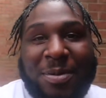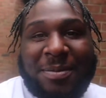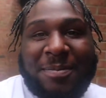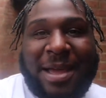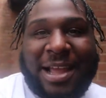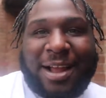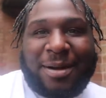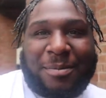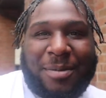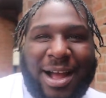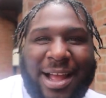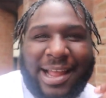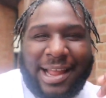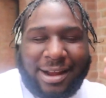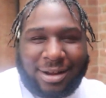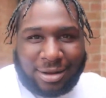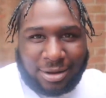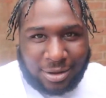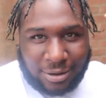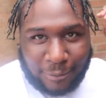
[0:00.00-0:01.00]
be making my
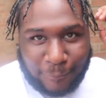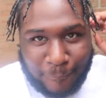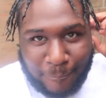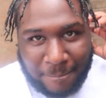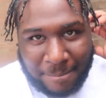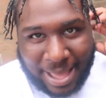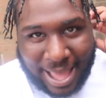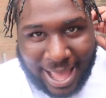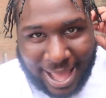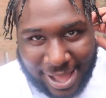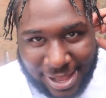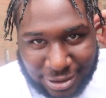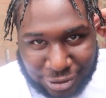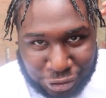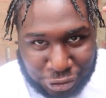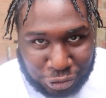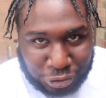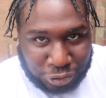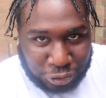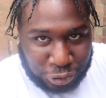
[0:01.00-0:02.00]
hair look mad
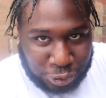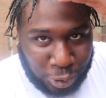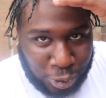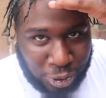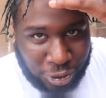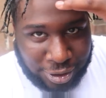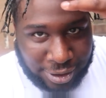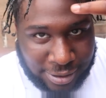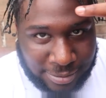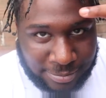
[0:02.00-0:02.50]
short,